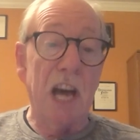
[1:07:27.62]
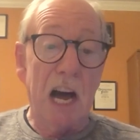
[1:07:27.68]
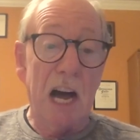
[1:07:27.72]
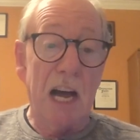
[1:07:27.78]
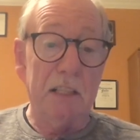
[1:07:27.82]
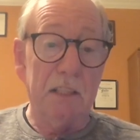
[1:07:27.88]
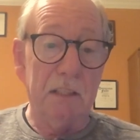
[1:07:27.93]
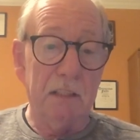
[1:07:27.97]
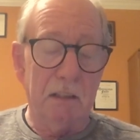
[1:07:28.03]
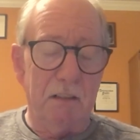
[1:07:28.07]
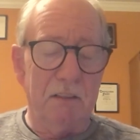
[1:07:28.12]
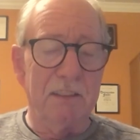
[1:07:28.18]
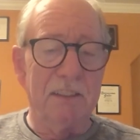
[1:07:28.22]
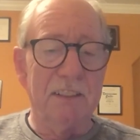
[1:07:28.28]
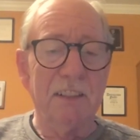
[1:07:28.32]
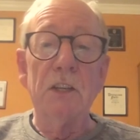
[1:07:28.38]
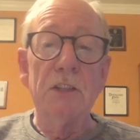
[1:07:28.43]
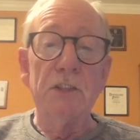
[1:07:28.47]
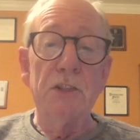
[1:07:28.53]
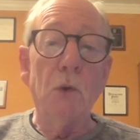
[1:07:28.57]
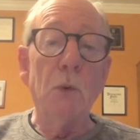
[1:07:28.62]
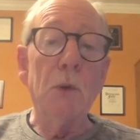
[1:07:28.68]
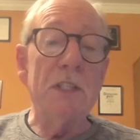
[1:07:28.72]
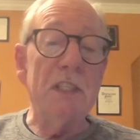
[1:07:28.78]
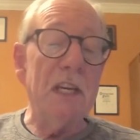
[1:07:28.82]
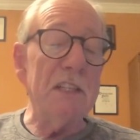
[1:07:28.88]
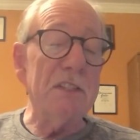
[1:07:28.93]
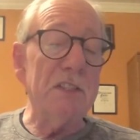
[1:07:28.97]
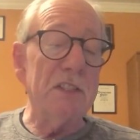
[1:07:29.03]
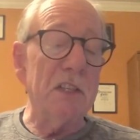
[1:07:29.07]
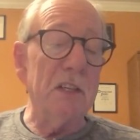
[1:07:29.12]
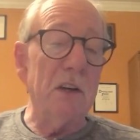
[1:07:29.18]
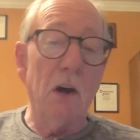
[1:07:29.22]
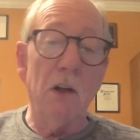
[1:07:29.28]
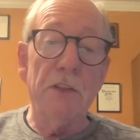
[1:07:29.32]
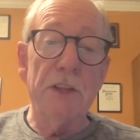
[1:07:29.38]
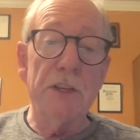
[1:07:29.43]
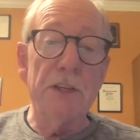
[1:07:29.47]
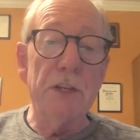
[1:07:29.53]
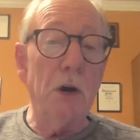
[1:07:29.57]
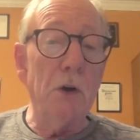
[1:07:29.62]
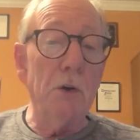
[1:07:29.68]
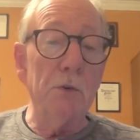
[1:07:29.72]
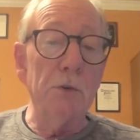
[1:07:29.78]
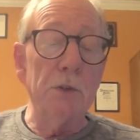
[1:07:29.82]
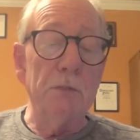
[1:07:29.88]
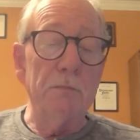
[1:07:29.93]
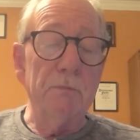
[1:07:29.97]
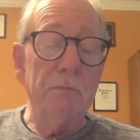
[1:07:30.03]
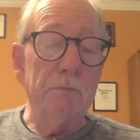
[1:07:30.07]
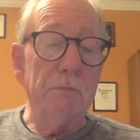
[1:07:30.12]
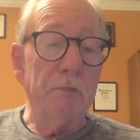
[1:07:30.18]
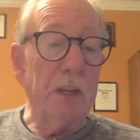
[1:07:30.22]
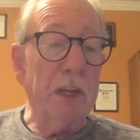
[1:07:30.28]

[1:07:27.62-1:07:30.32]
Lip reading: not. So we tested all the known